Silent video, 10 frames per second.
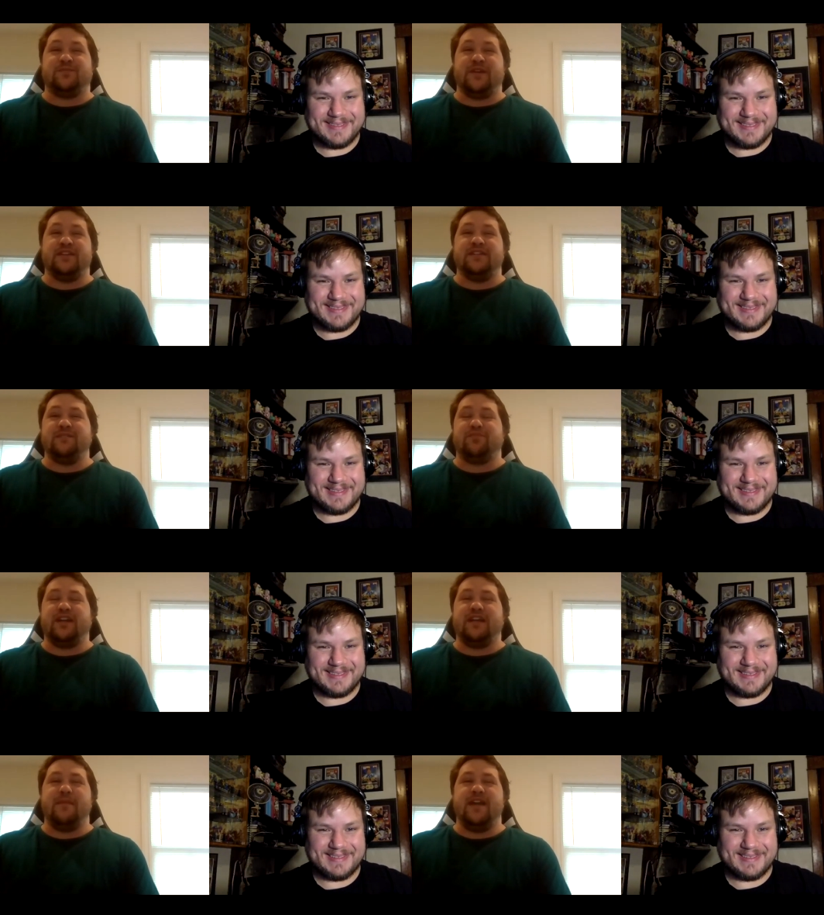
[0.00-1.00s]
Speaker 1: pretty
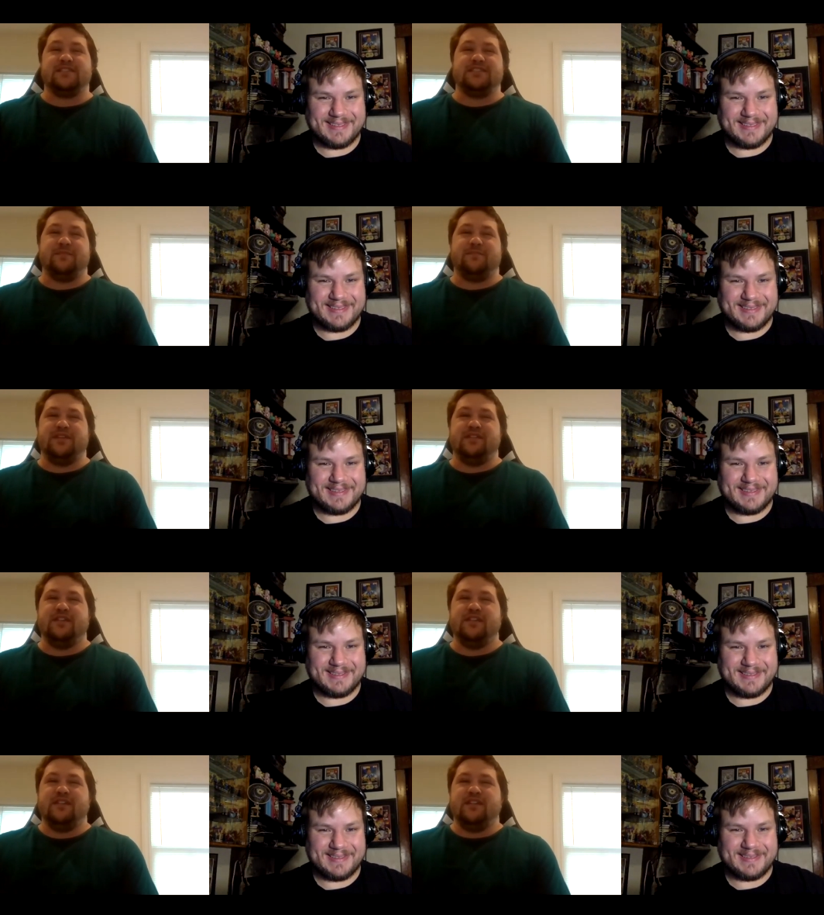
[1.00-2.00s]
pretty amazing to be
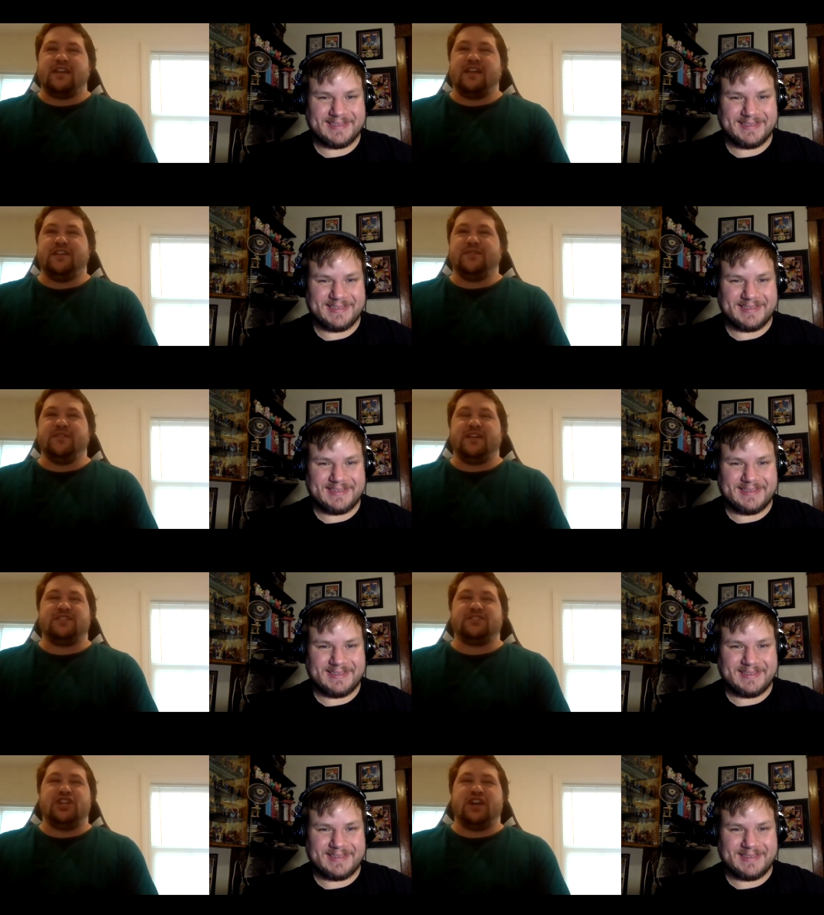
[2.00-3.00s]
getting to like
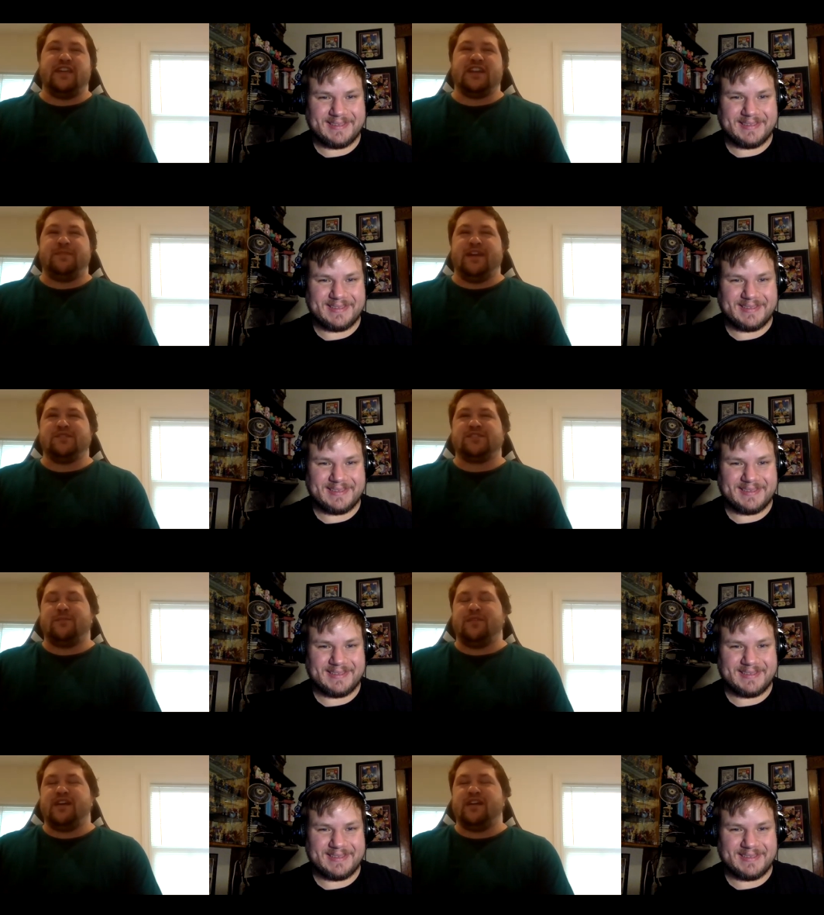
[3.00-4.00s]
share that experience with
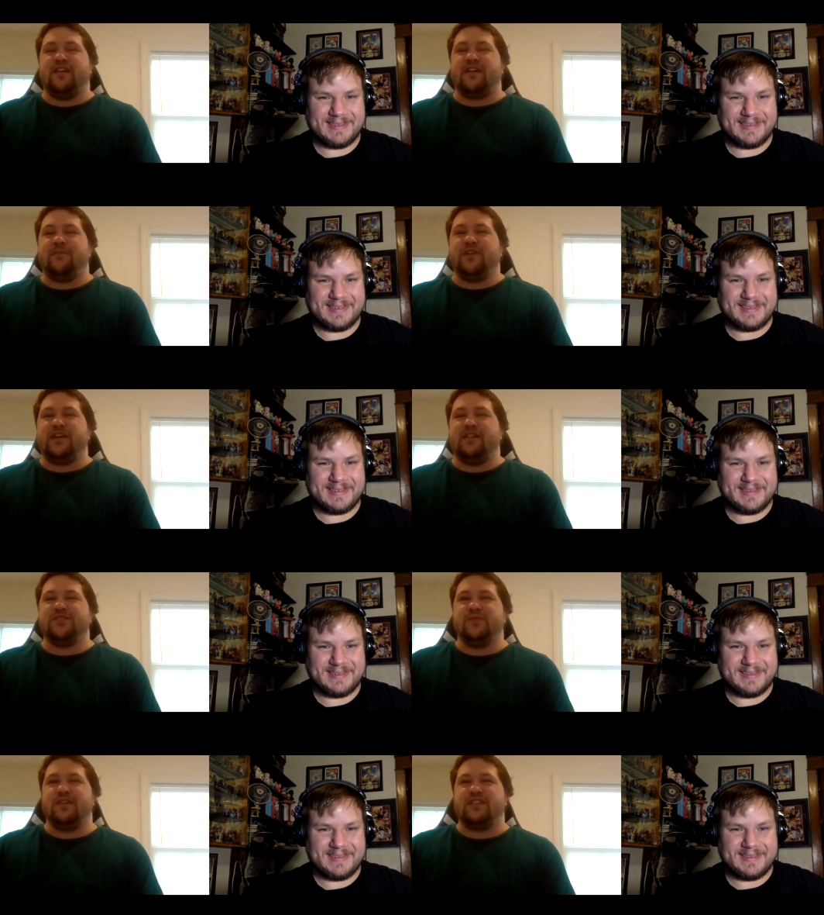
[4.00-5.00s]
someone that like I'm really
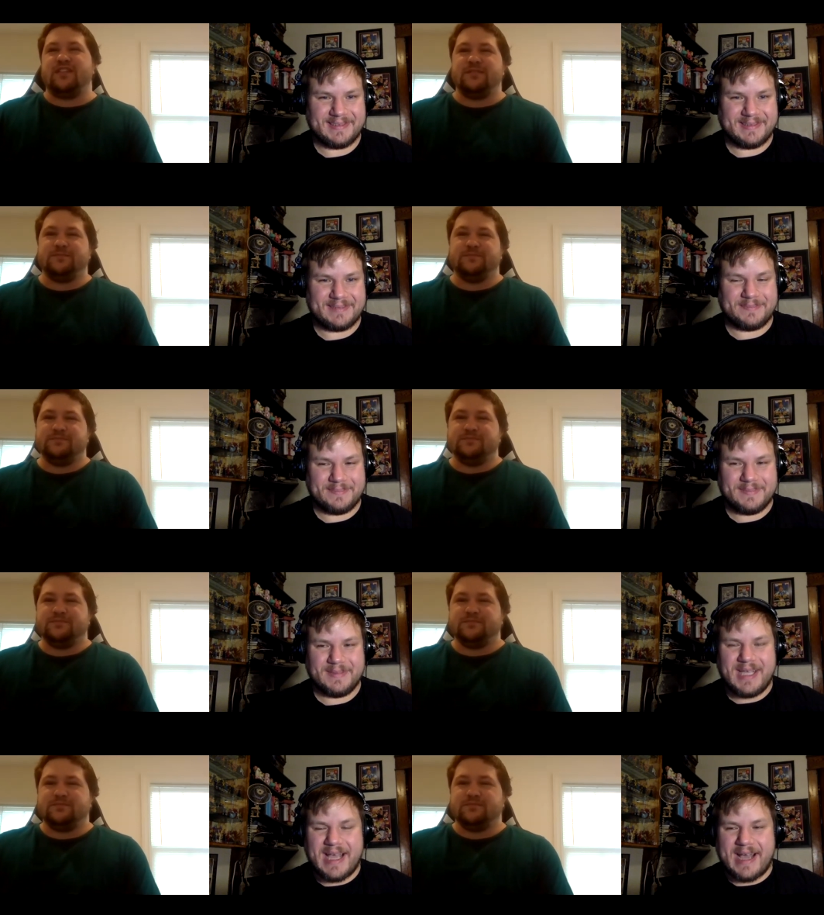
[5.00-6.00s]
close with.
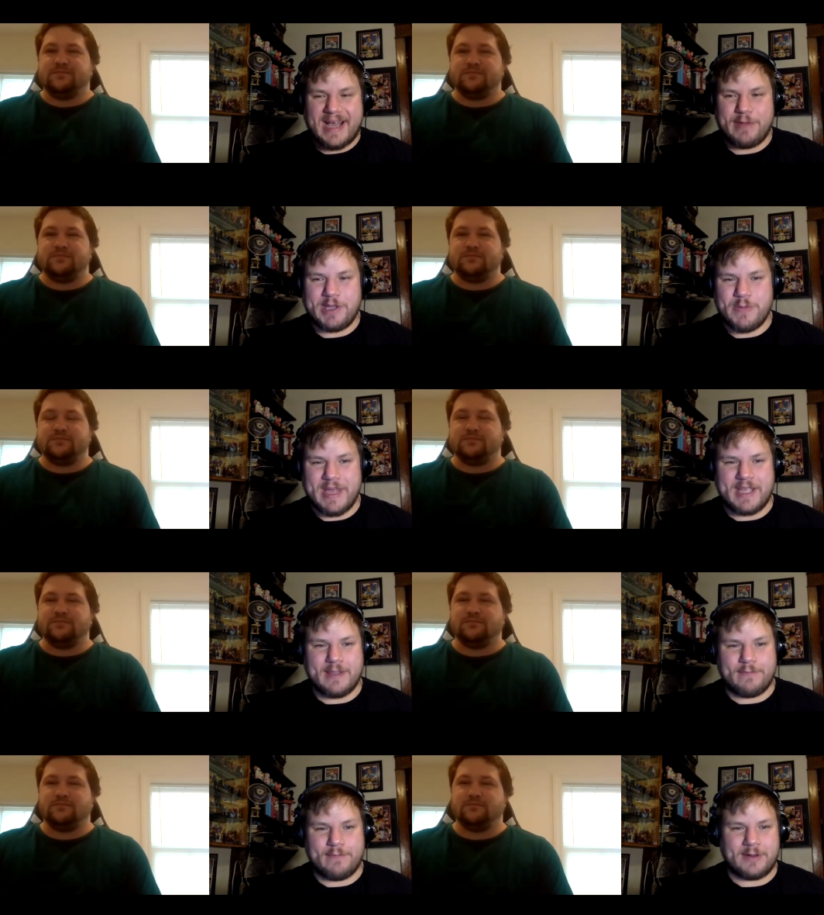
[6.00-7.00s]
Speaker 2: I think you making the
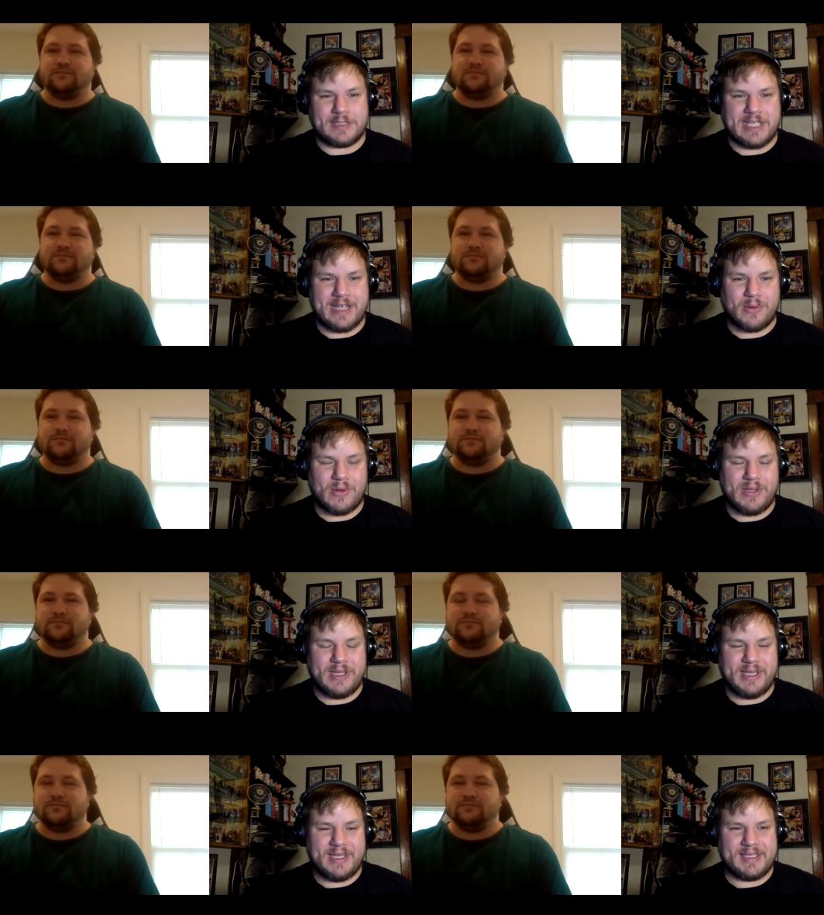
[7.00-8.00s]
final table
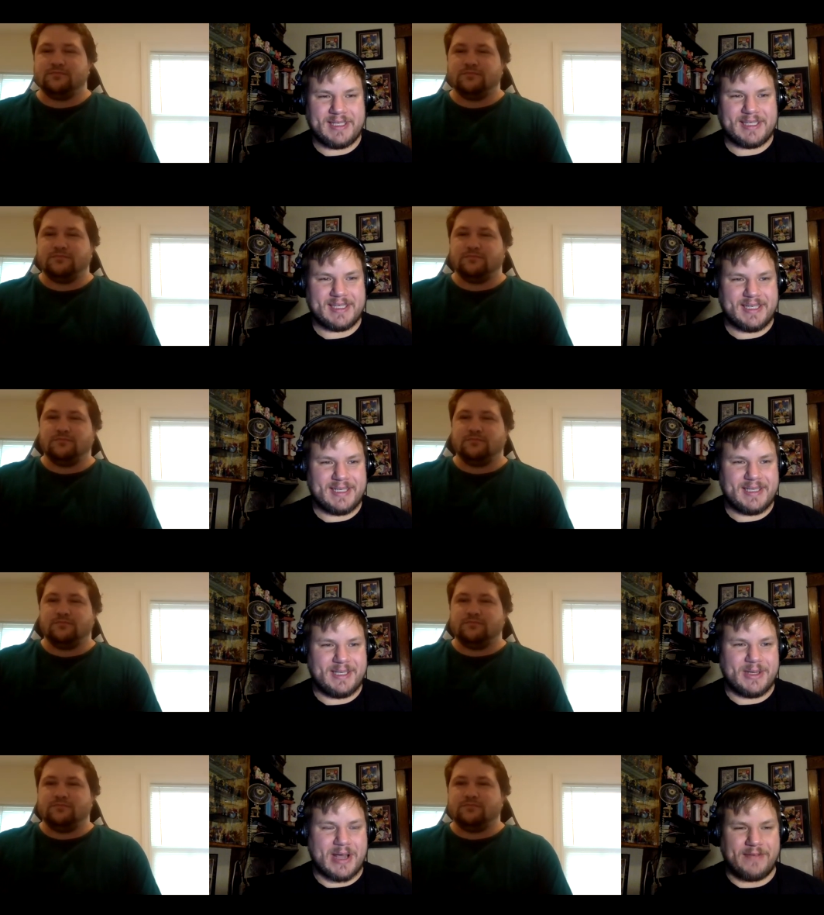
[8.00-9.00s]
is, uh, you
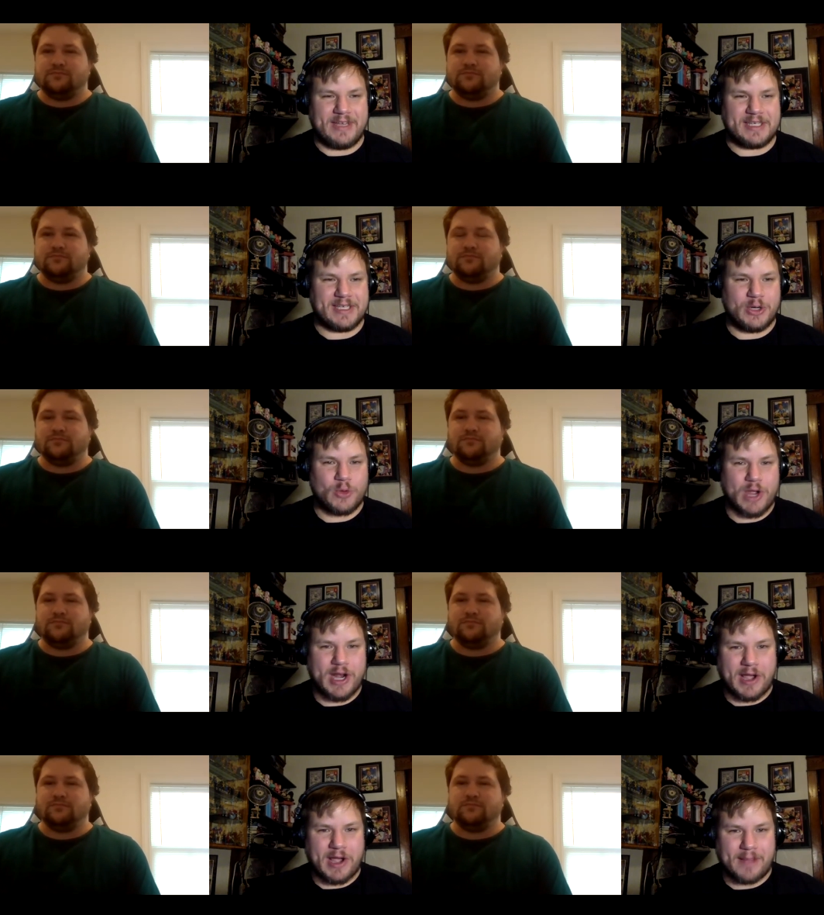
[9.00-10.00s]
know, obviously a great
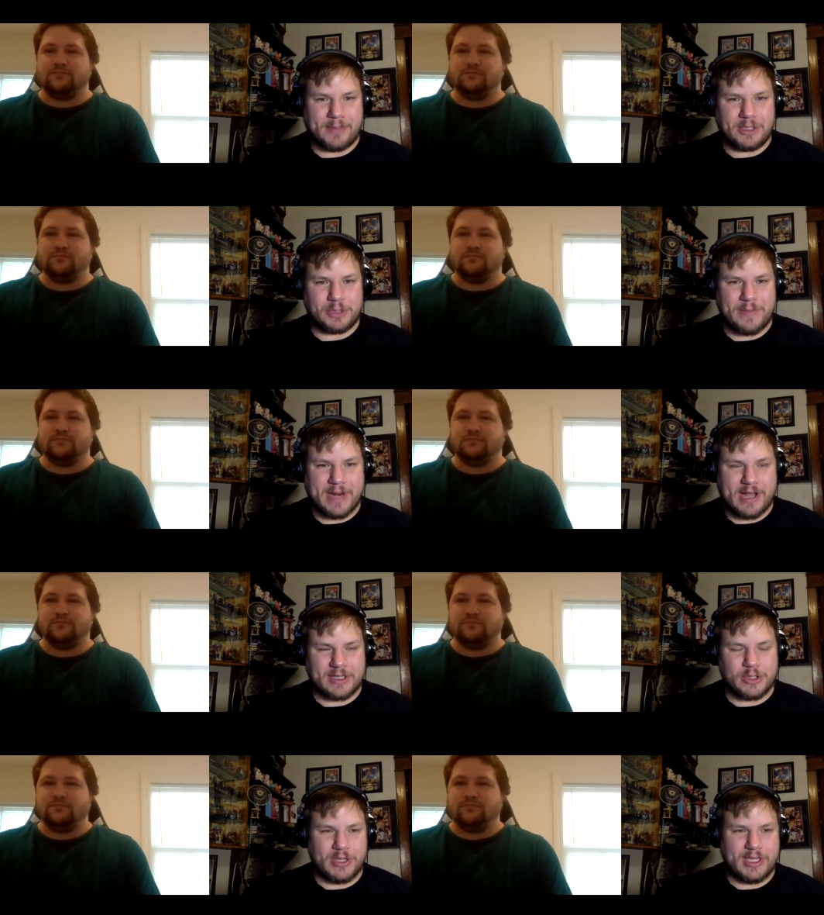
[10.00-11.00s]
accomplishment, but I
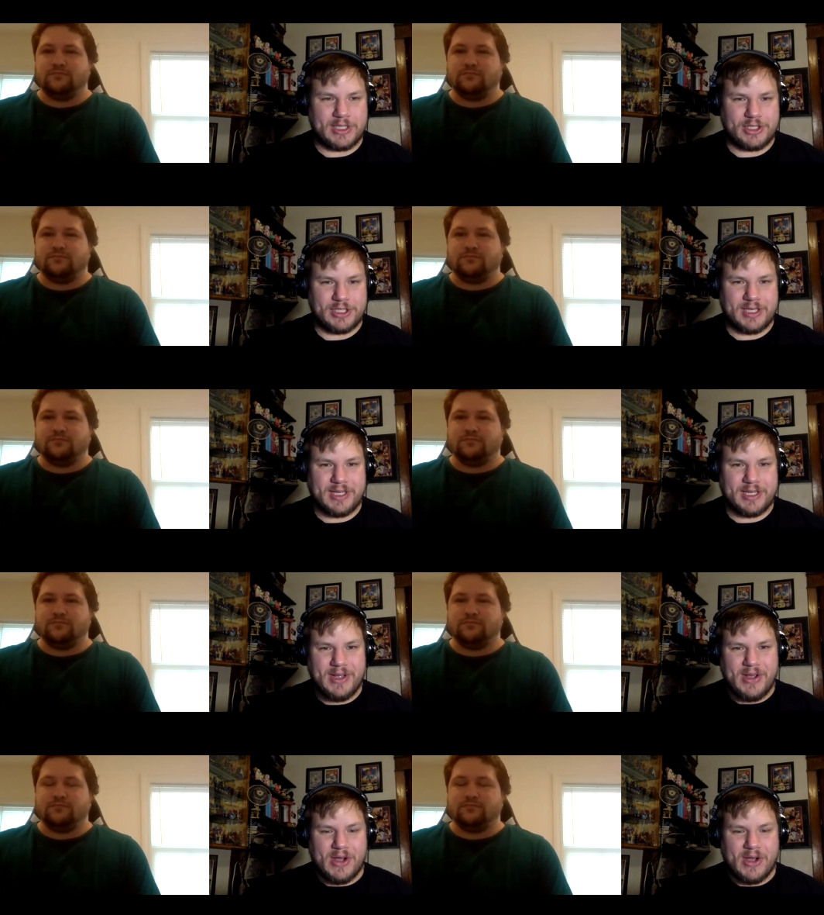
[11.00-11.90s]
also think it's just a, a